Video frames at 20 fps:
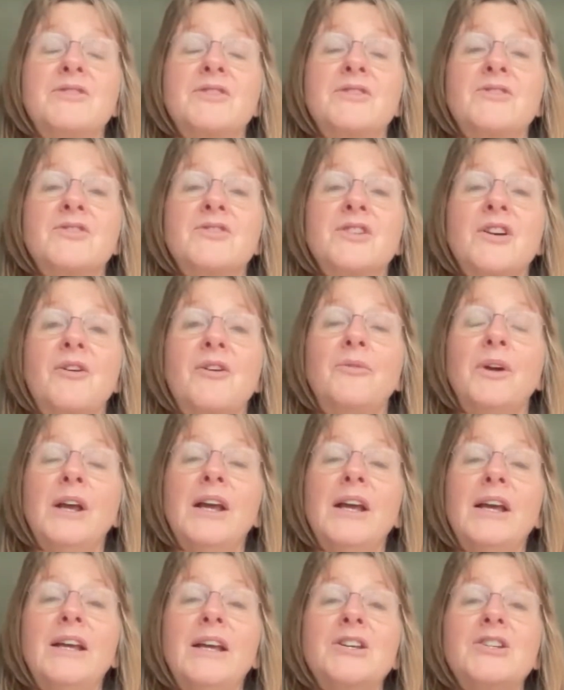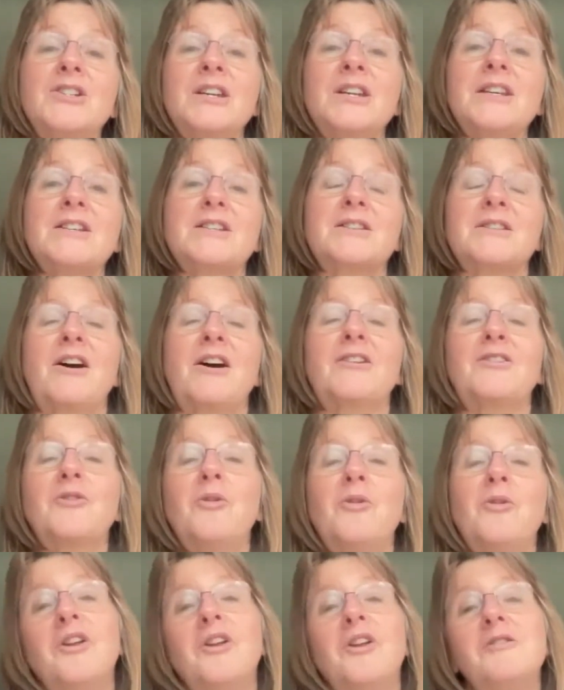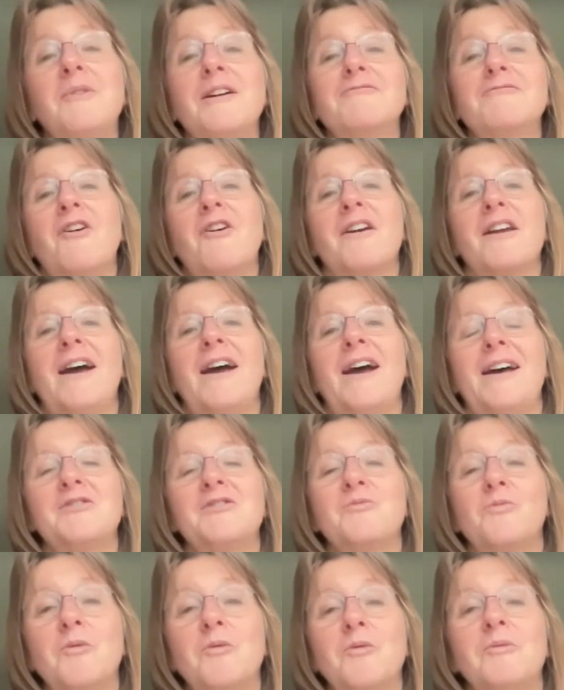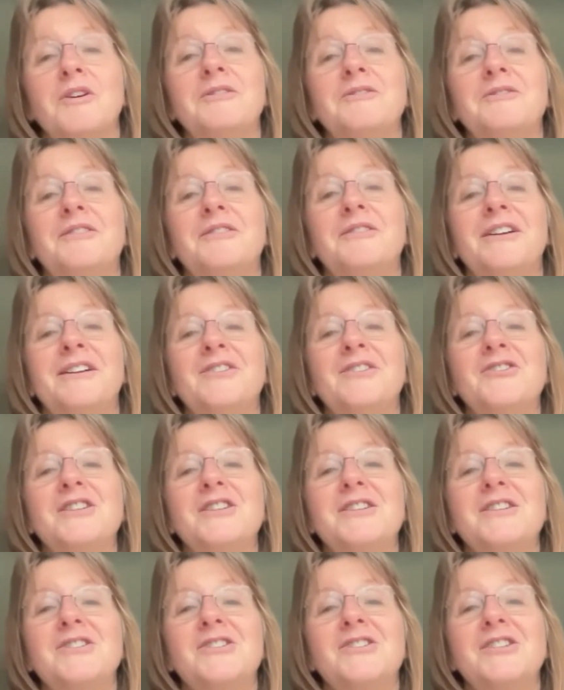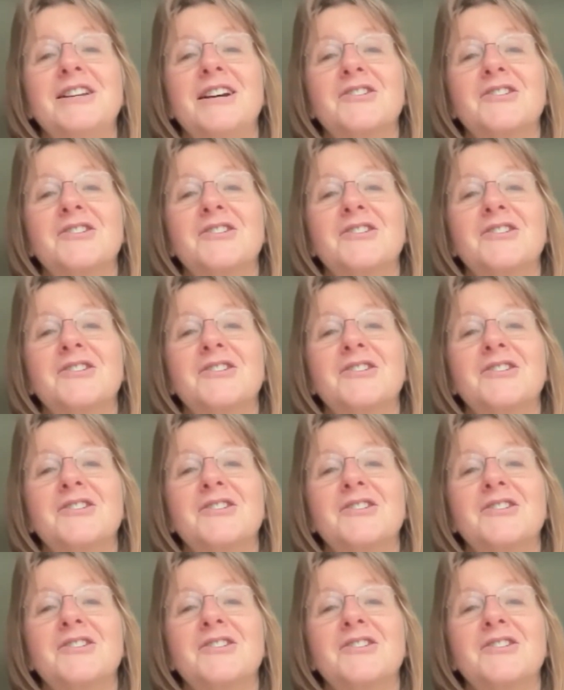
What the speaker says: And so I call her my right hand woman, and she actually